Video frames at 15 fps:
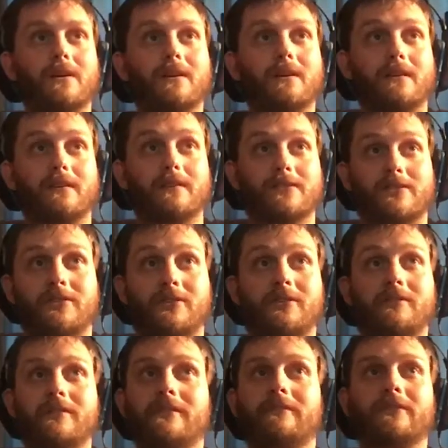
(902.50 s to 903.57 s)
this year,
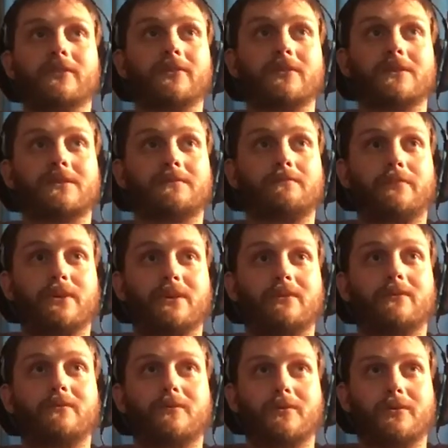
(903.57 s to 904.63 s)
even though it's
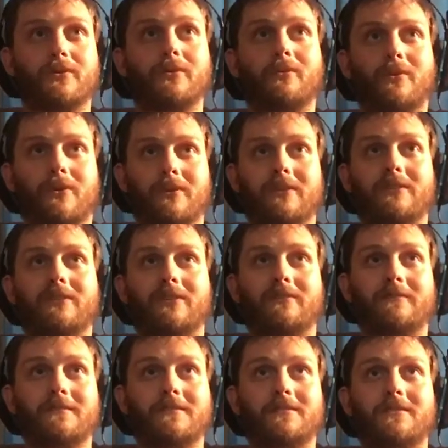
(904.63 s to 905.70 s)
been really one of the
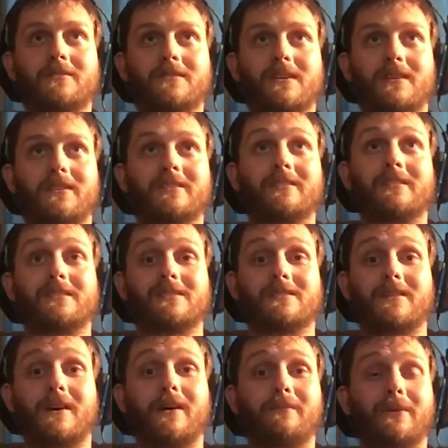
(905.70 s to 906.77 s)
toughest years, I think it's
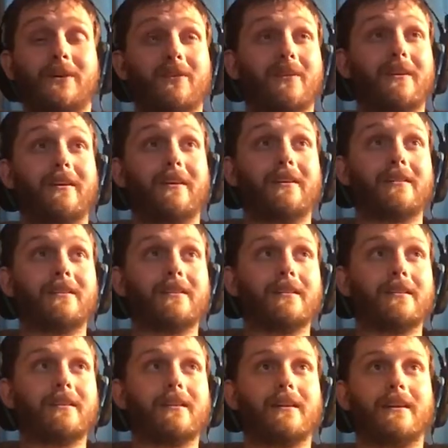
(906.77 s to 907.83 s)
taught me a lot.
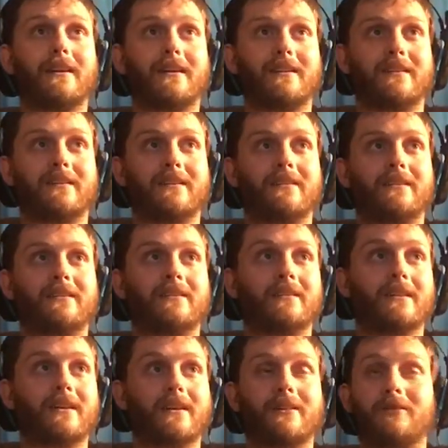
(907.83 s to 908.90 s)
And
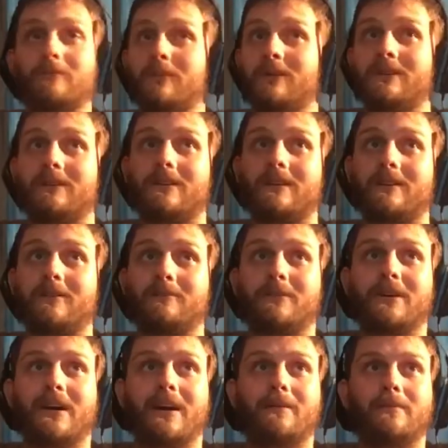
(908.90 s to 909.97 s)
I couldn't be
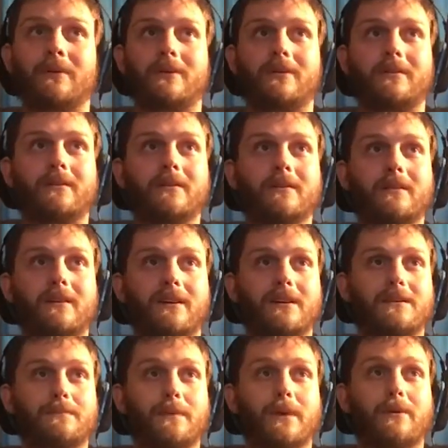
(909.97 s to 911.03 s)
happier. It's
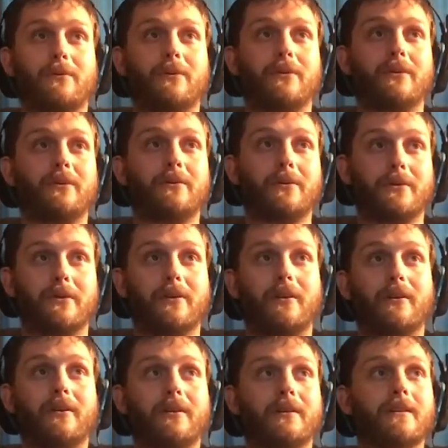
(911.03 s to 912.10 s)
been really, really hard.